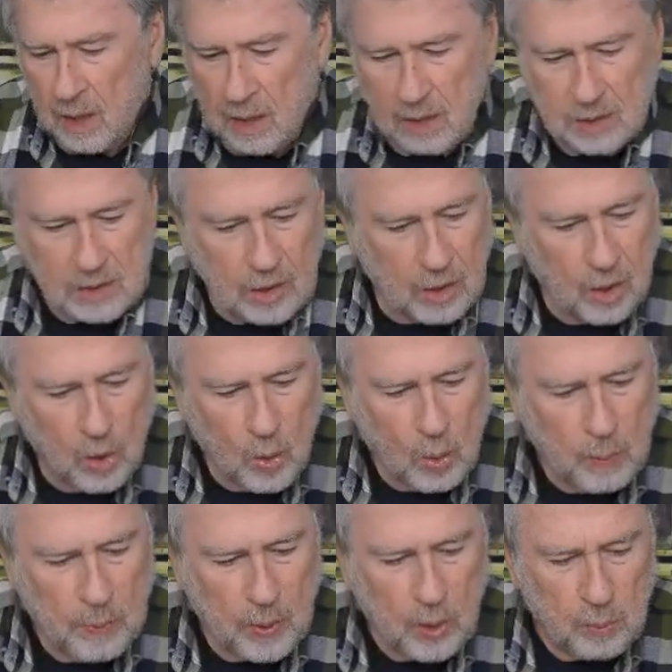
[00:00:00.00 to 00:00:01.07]
So the whole
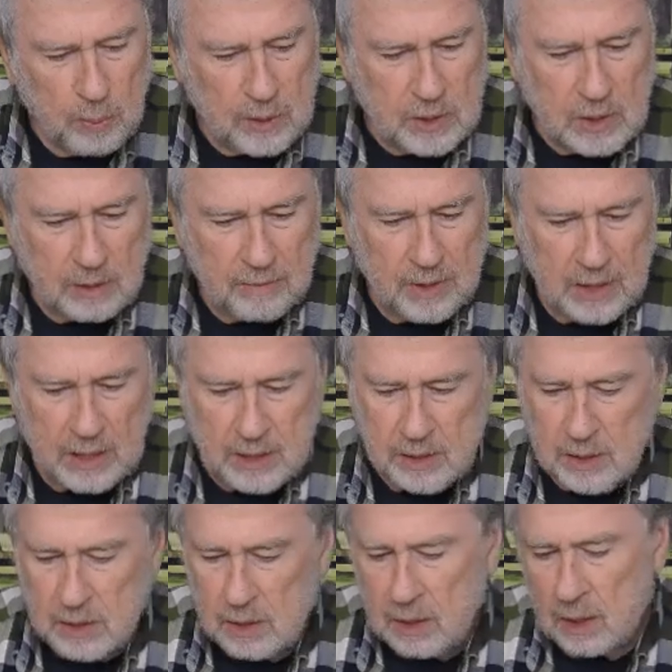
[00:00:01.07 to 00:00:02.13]
purpose of
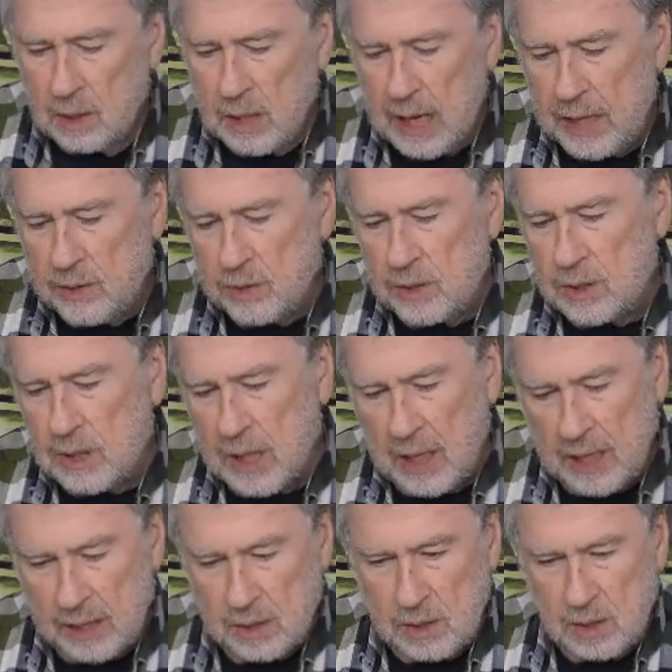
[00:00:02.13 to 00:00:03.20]
this
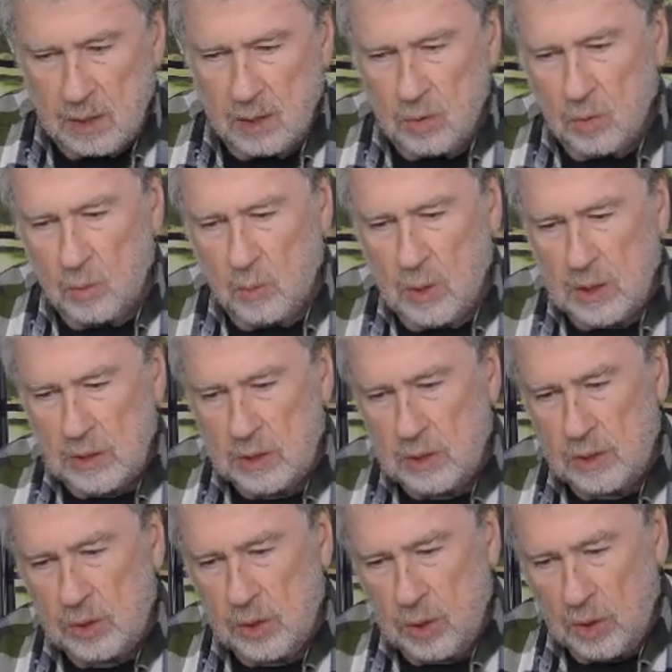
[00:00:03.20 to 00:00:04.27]
exercise
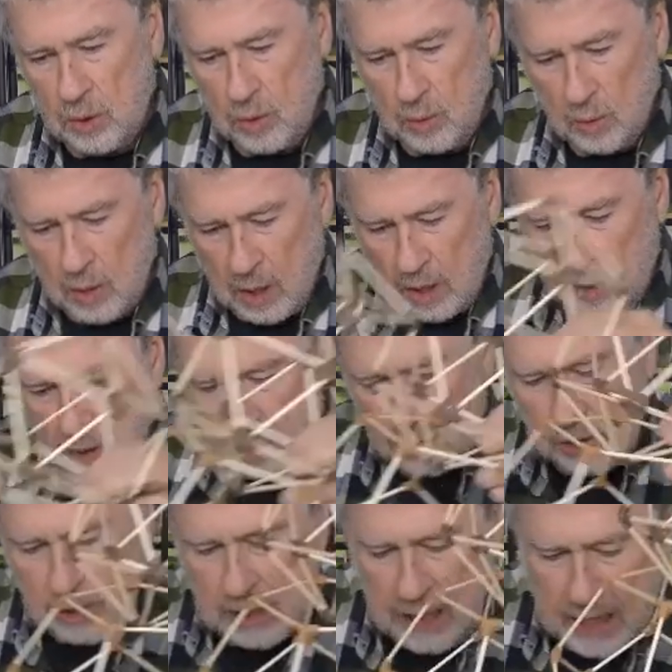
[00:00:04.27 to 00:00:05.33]
was to
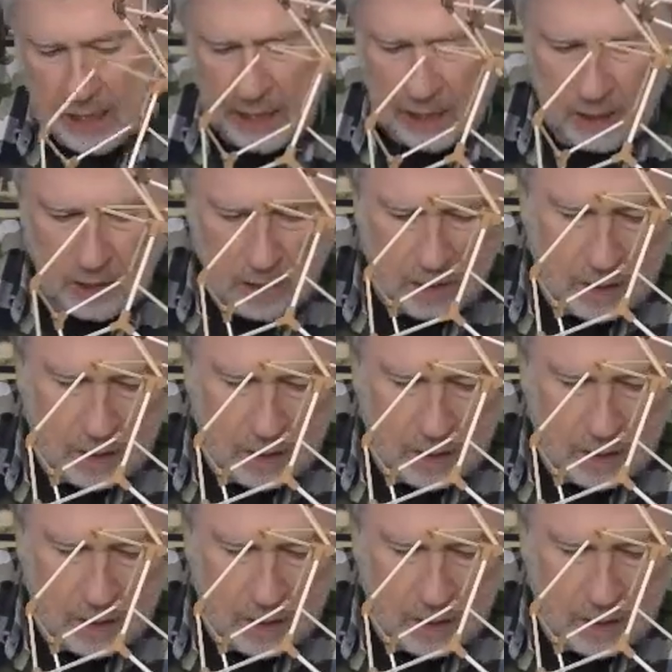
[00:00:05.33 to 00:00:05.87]
understand